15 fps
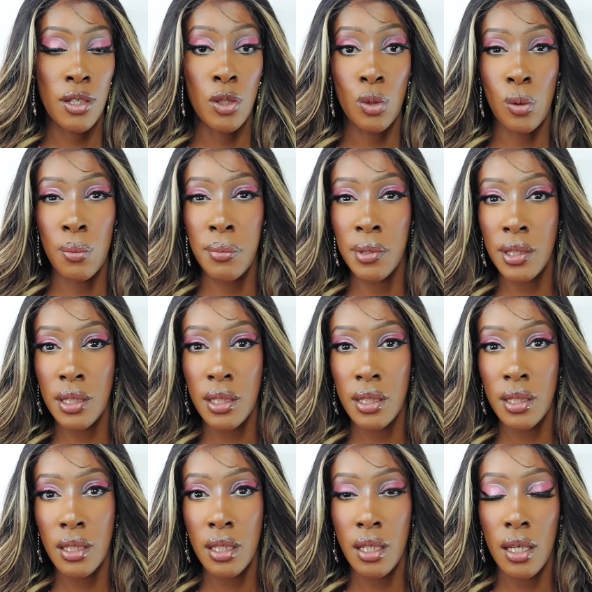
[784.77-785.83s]
and Noble,
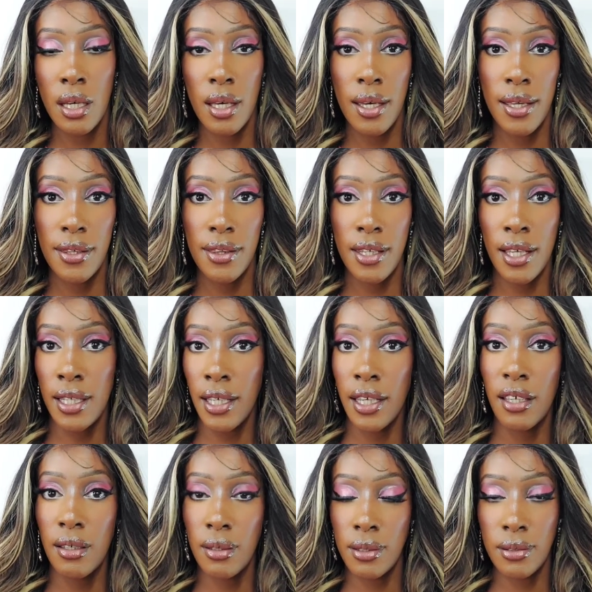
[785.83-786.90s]
they're
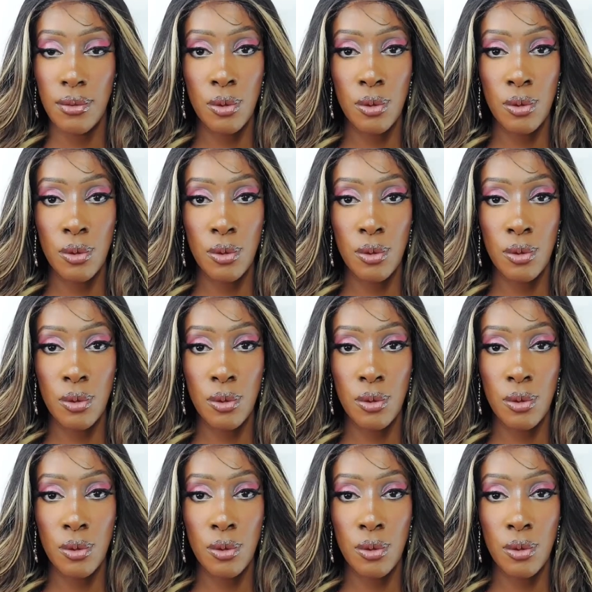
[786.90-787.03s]
like